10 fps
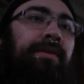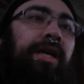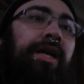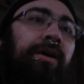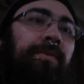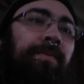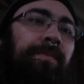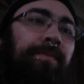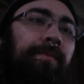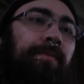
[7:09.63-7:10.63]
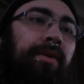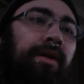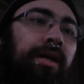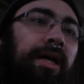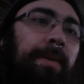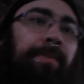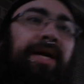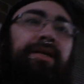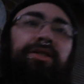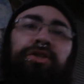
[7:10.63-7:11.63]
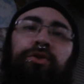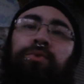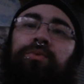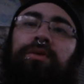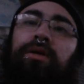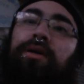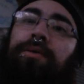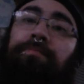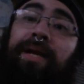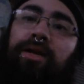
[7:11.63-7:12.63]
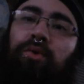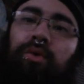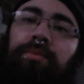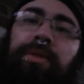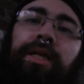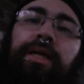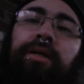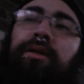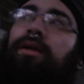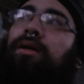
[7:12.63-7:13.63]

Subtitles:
You know, compared to me normally